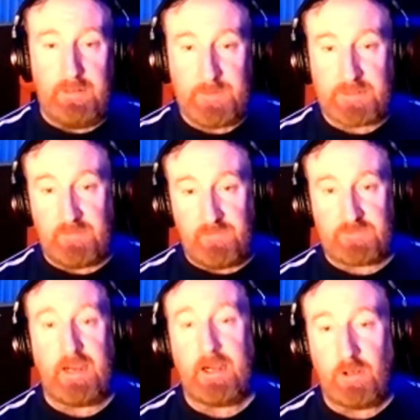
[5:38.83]
especially if you're
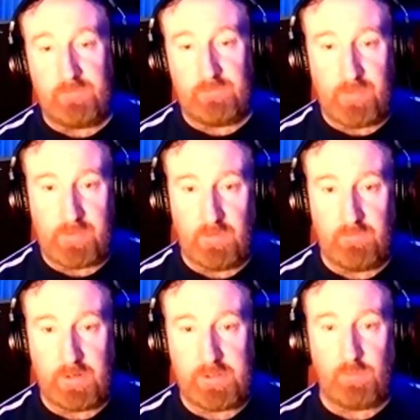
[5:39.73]
starting off in
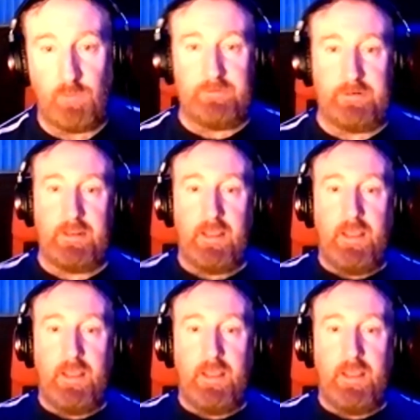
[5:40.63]
voiceover and you're wondering,